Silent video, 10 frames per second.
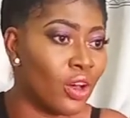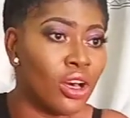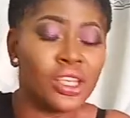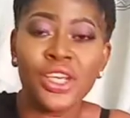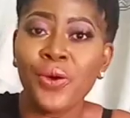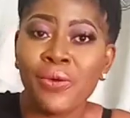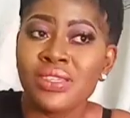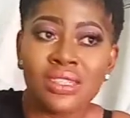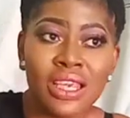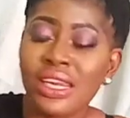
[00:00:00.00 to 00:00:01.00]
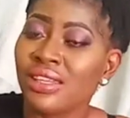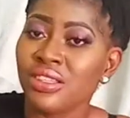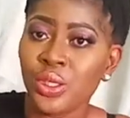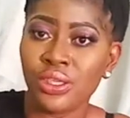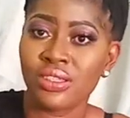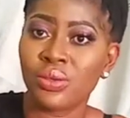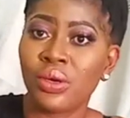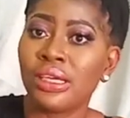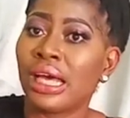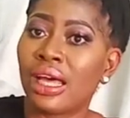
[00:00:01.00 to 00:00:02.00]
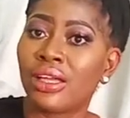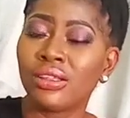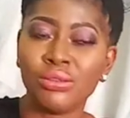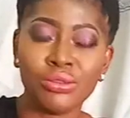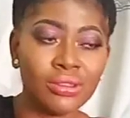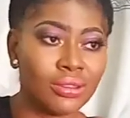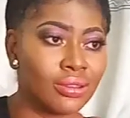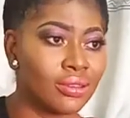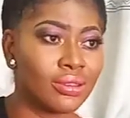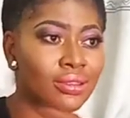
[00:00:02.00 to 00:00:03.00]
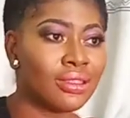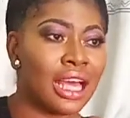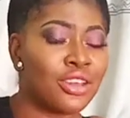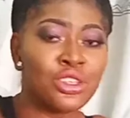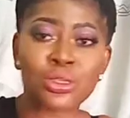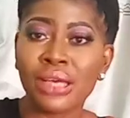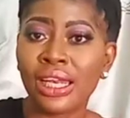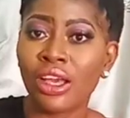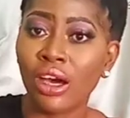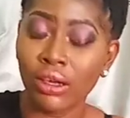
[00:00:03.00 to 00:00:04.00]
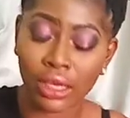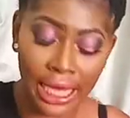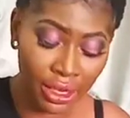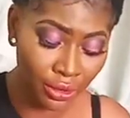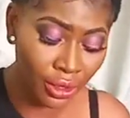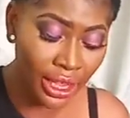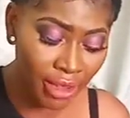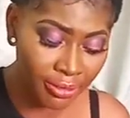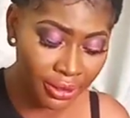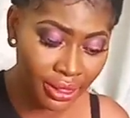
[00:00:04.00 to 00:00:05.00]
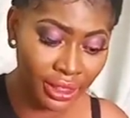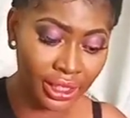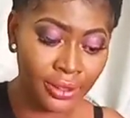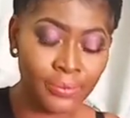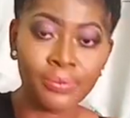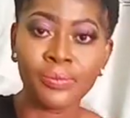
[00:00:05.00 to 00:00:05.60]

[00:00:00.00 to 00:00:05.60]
all the hosting she's the one that that usually anchor everything